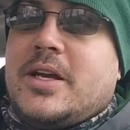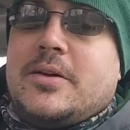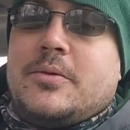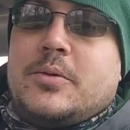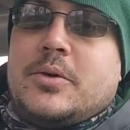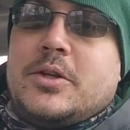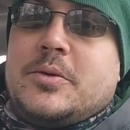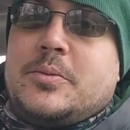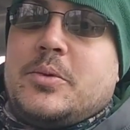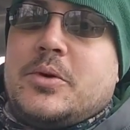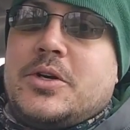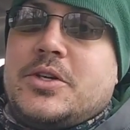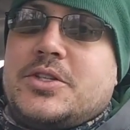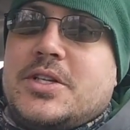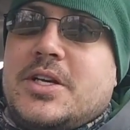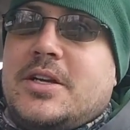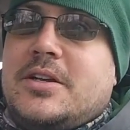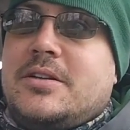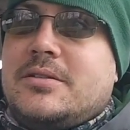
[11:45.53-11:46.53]
I'd really
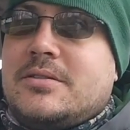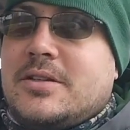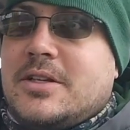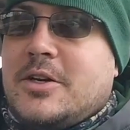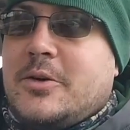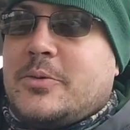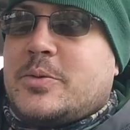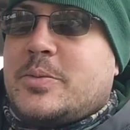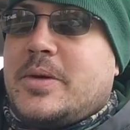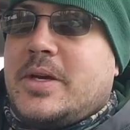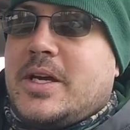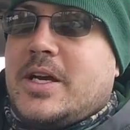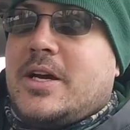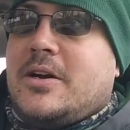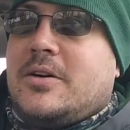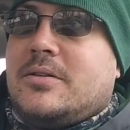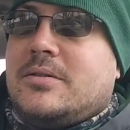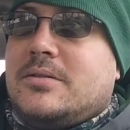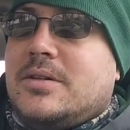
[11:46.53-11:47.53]
appreciate it. It helps me
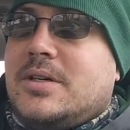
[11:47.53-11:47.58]
out.